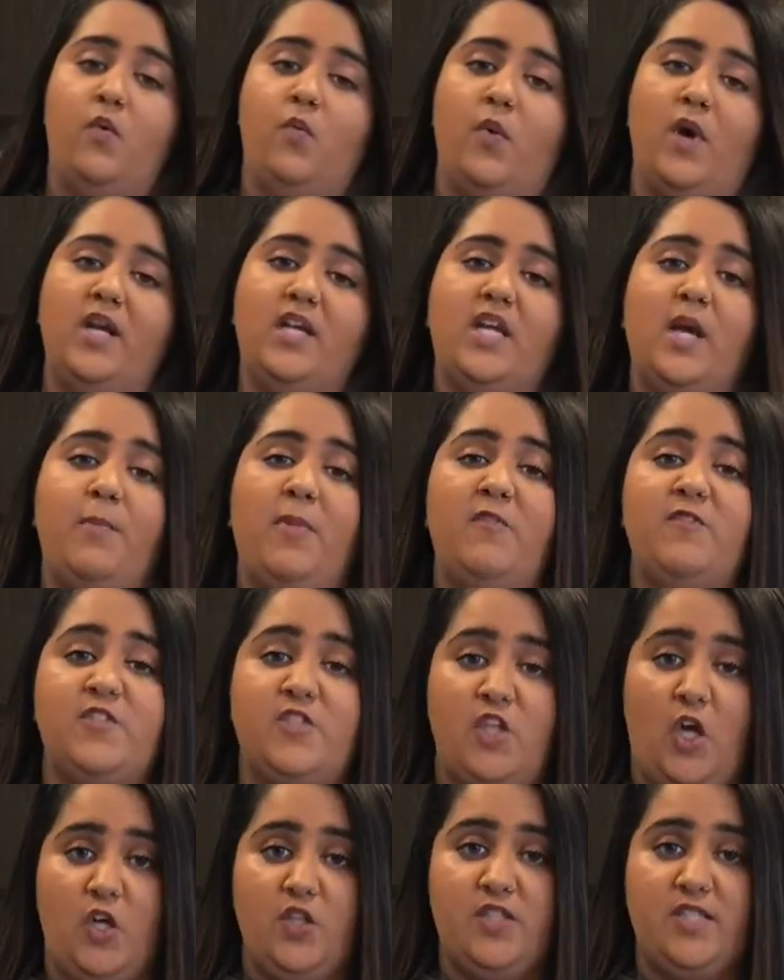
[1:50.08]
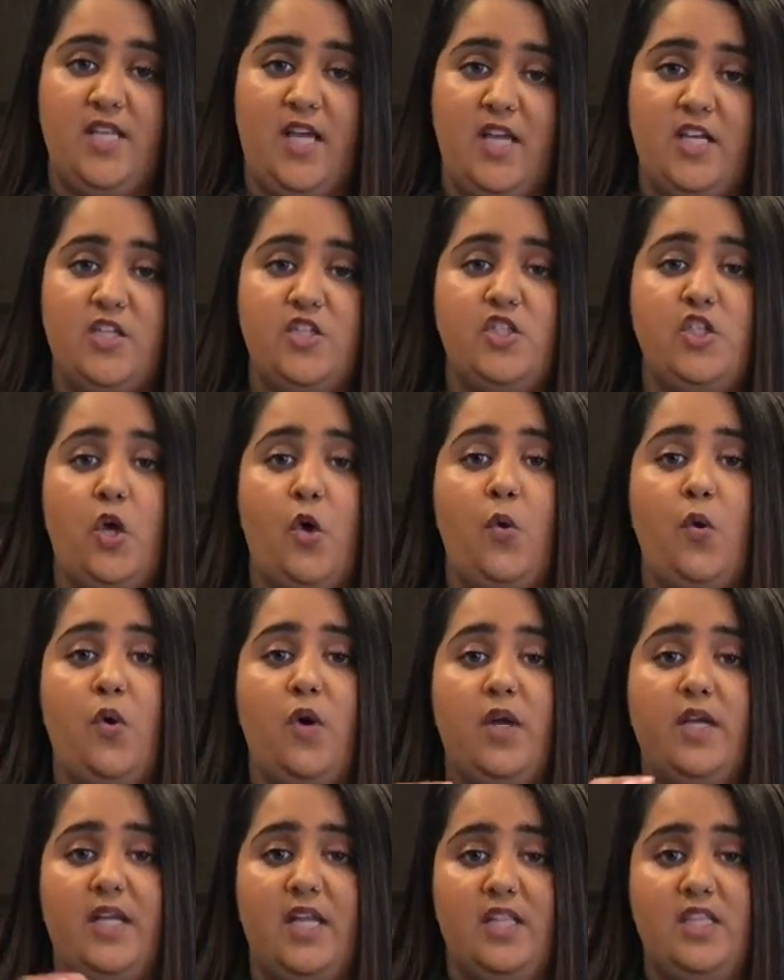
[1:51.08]
1 cup of salsa. So
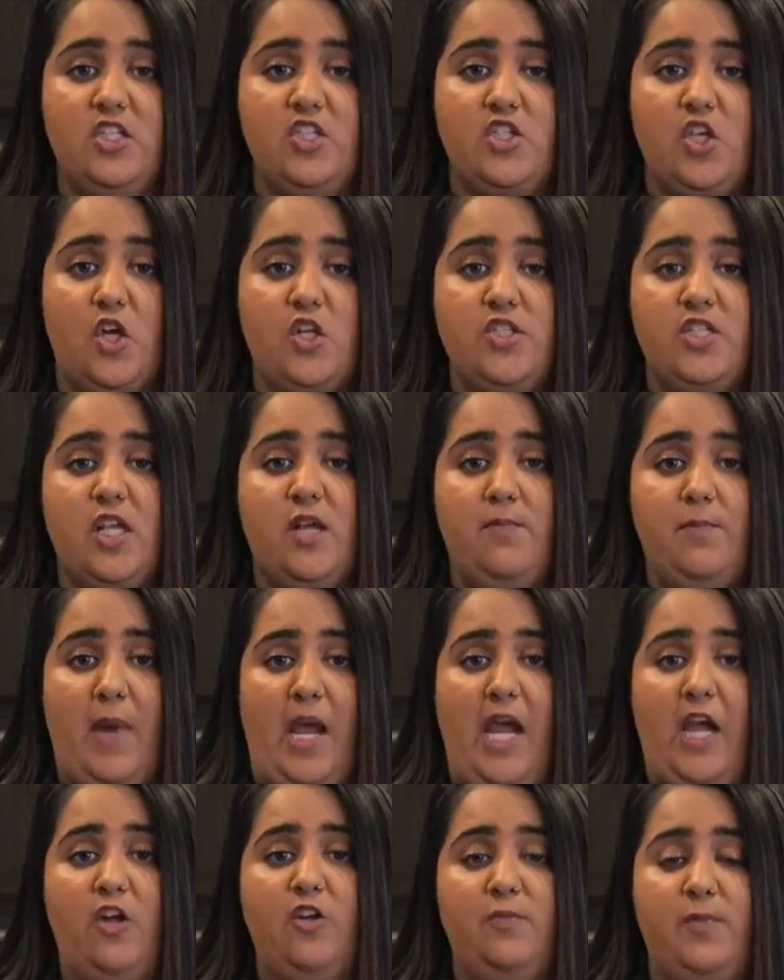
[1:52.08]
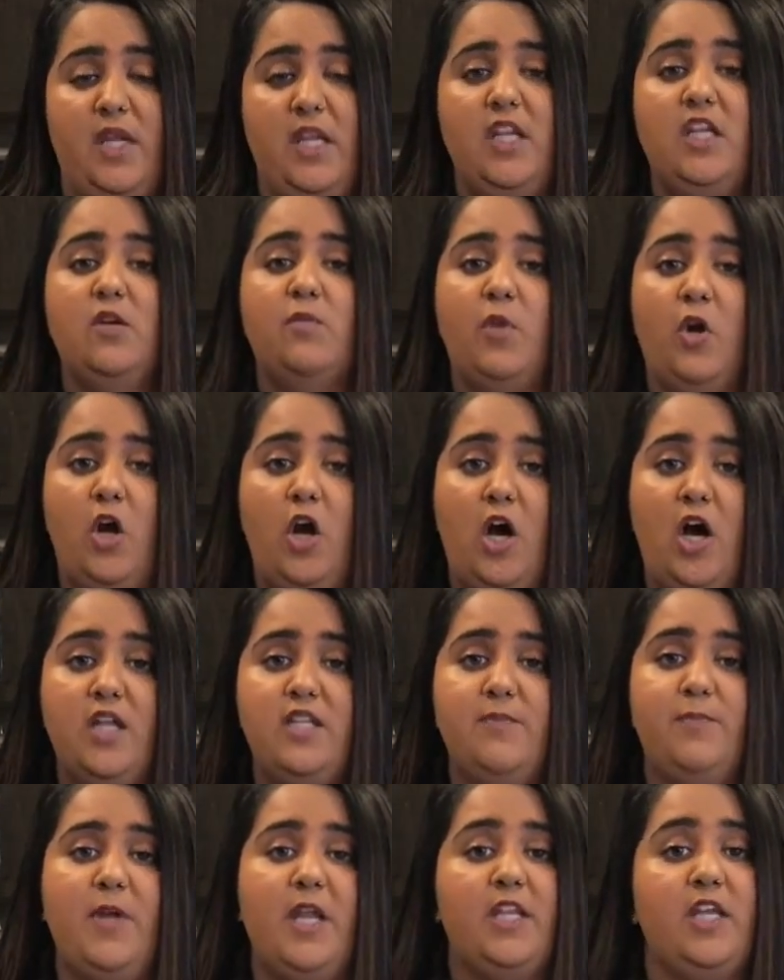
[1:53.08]
get the salsa mild, medium, or hot,
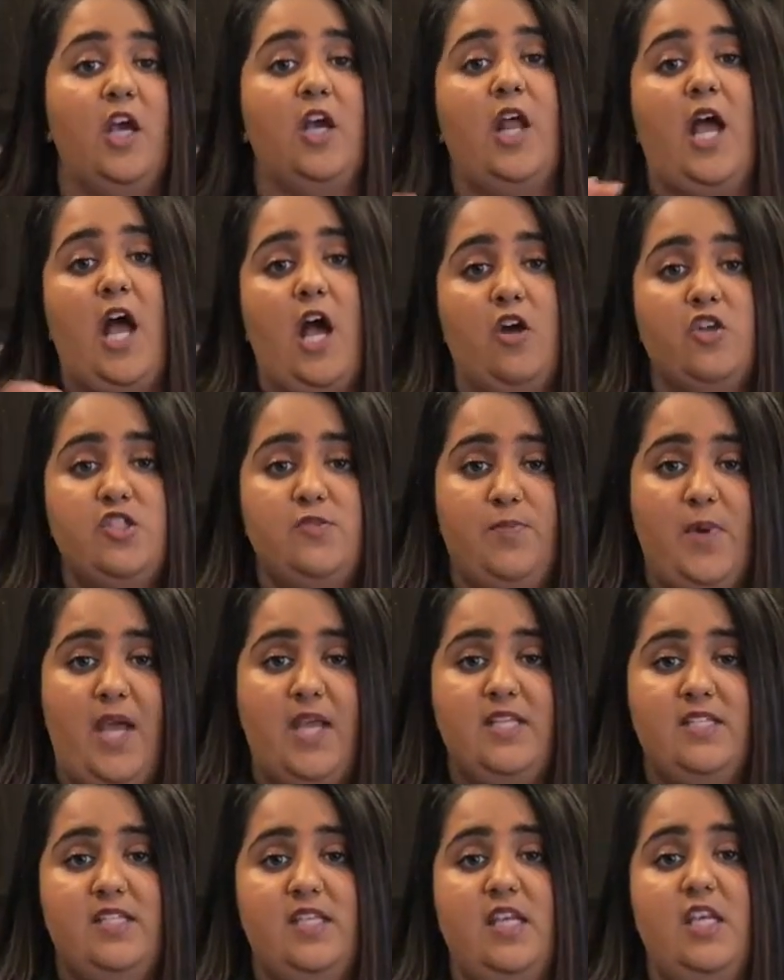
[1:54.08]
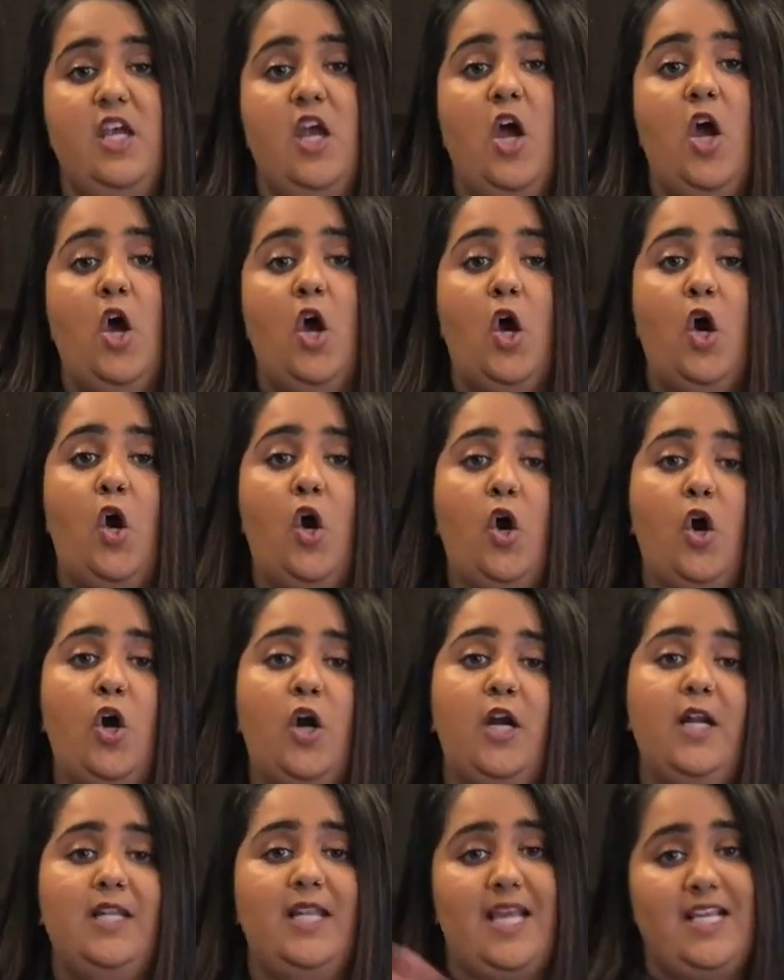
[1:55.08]
depending on how spicy
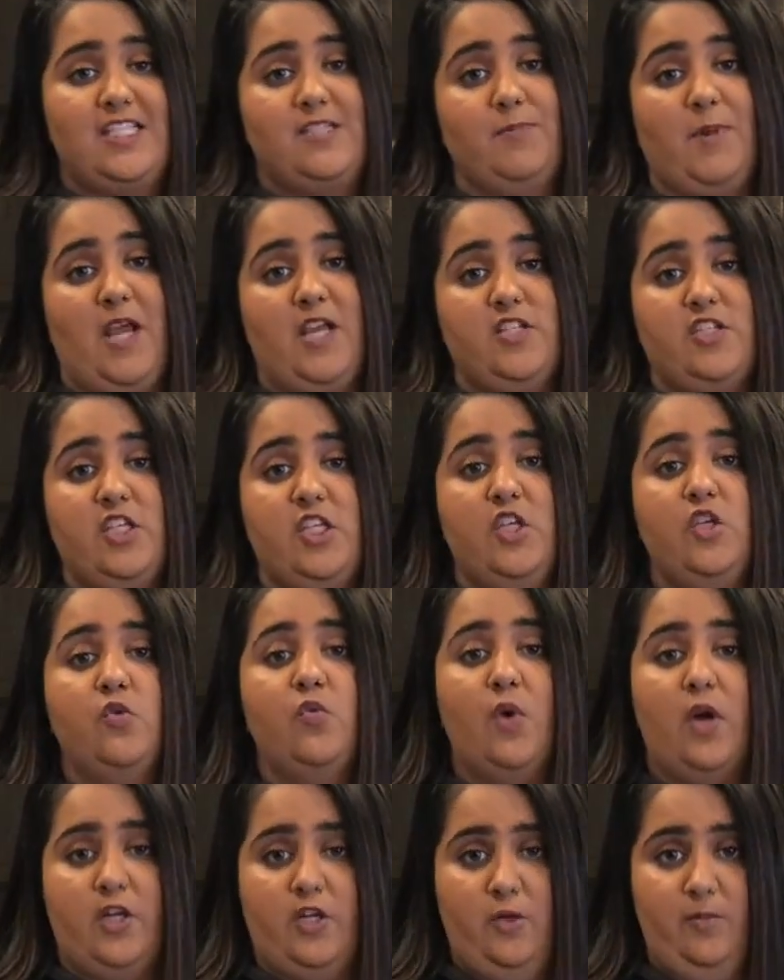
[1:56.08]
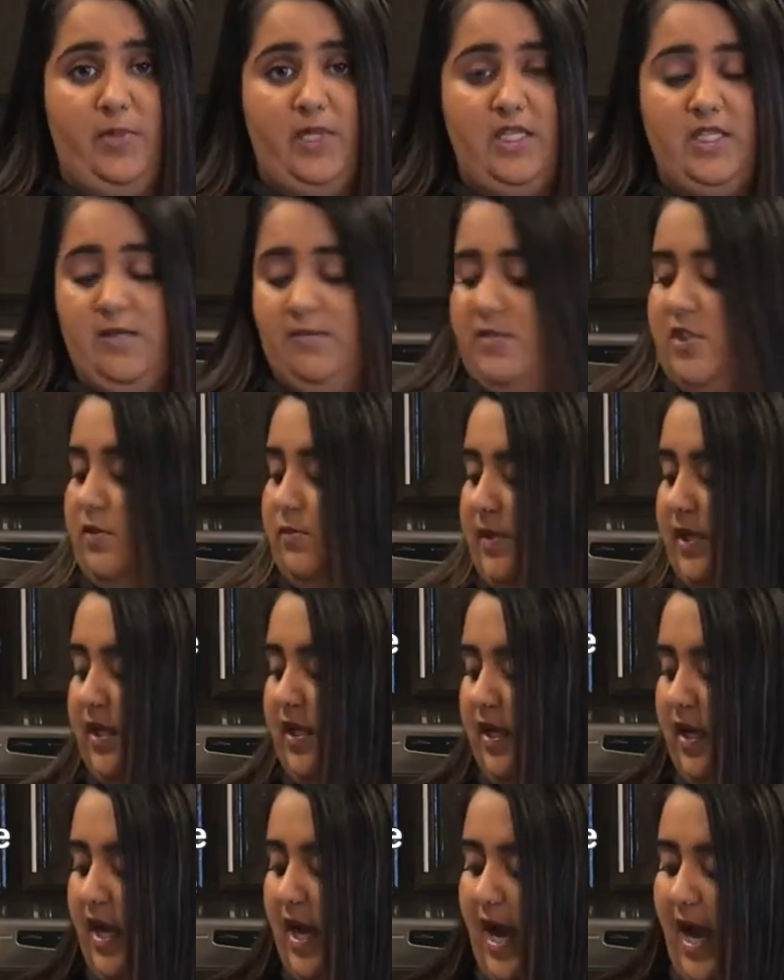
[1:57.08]
or less spicy you want your bean dip to
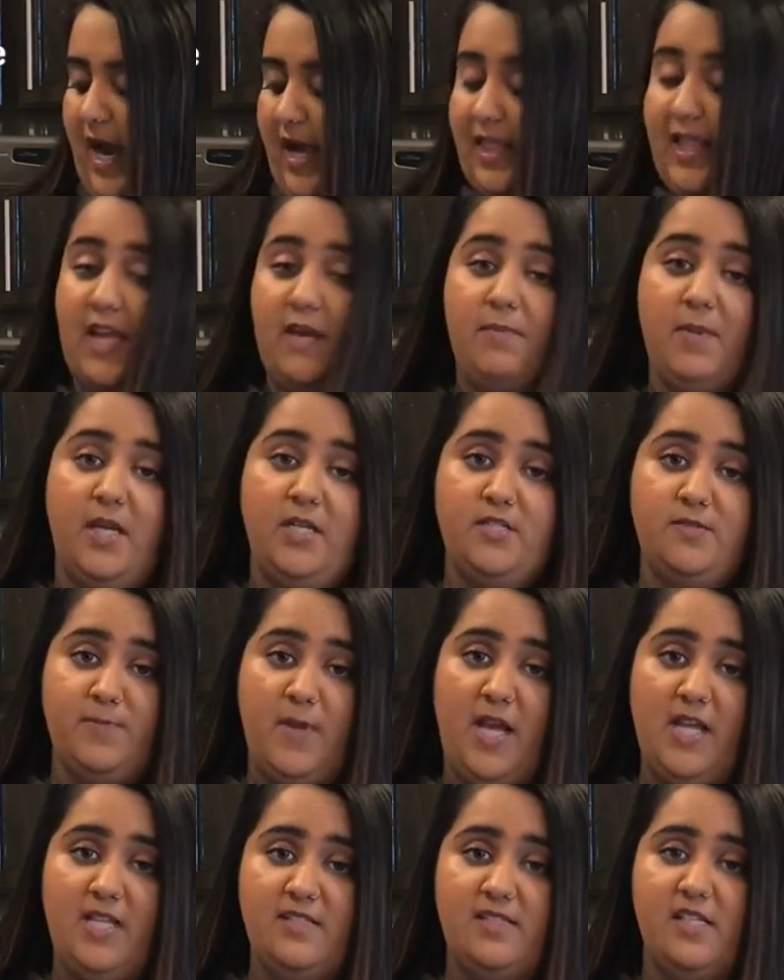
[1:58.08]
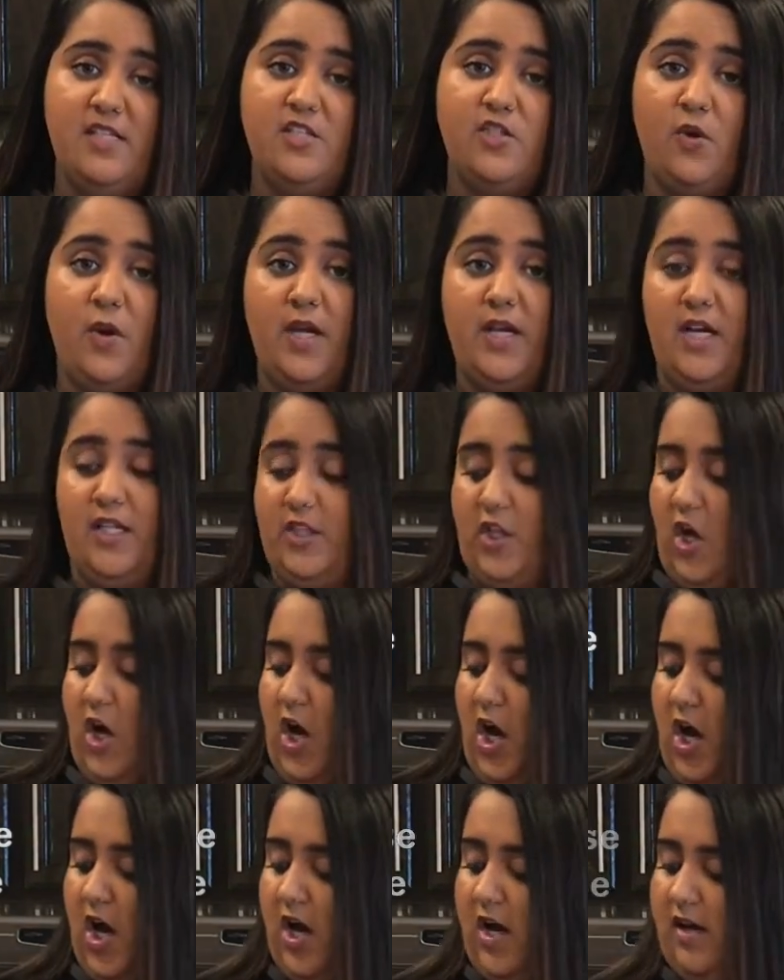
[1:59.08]
be. I like mine spicy, so I got the
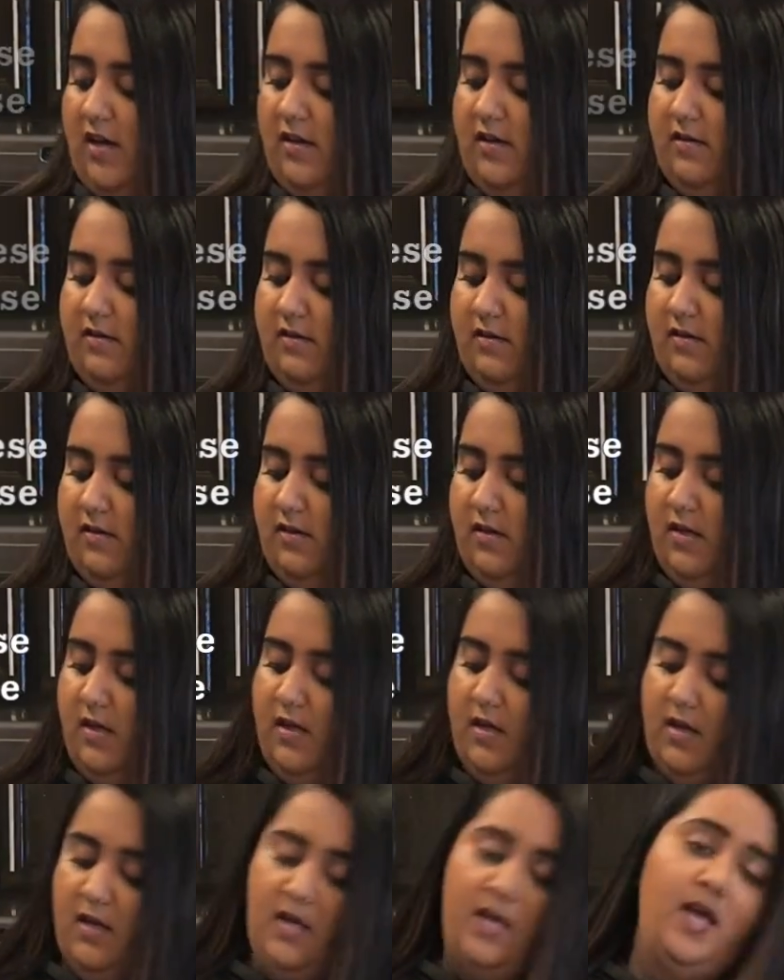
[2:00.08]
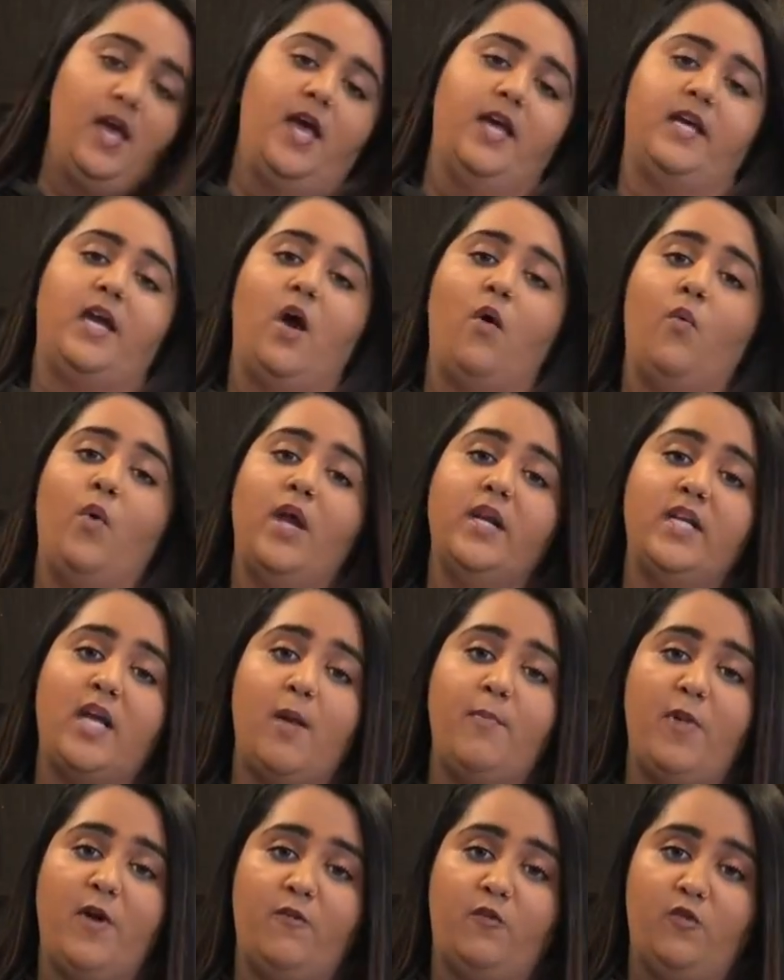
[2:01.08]
hot. I got 1
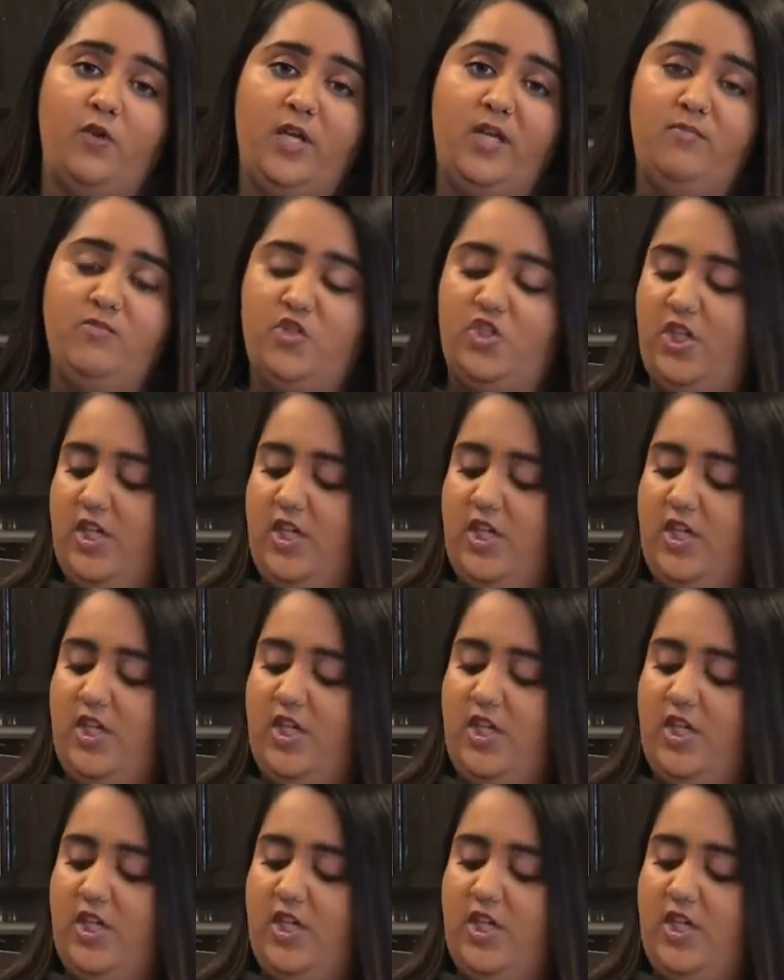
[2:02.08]
cup of cream